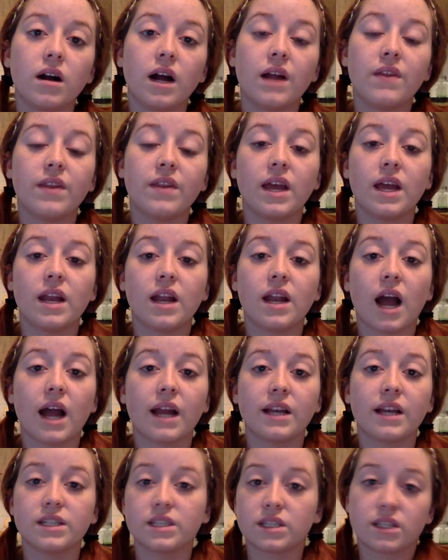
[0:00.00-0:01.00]
and then
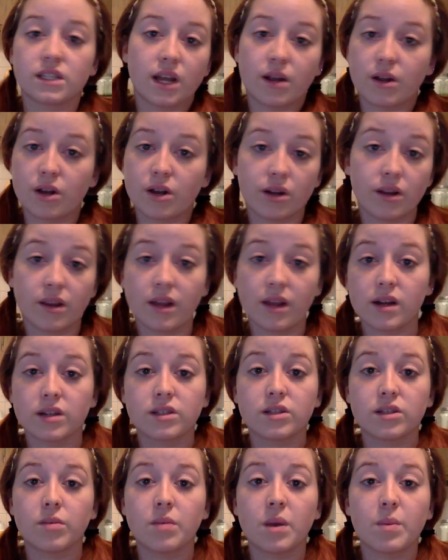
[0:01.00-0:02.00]
I just, they couldn't, there,
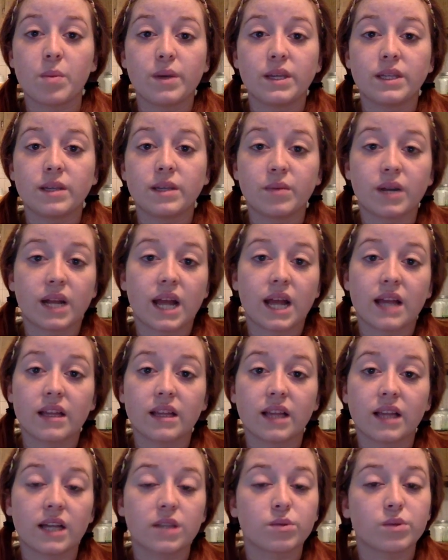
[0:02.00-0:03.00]
so maybe somebody had
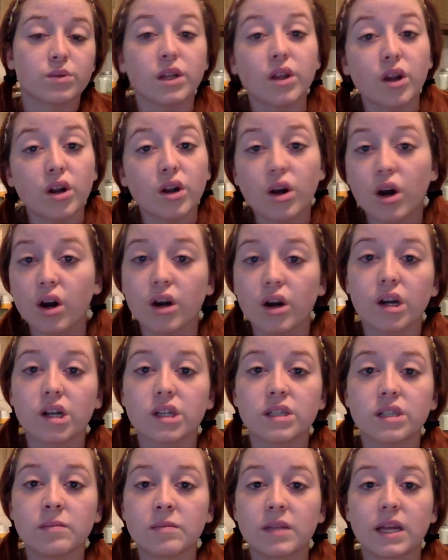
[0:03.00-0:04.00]
the last one in their cart
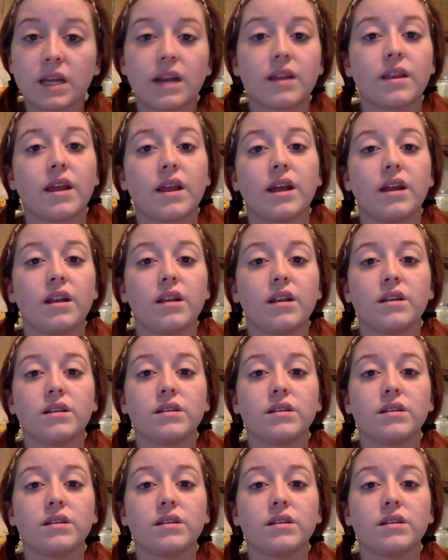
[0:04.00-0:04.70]
or something and they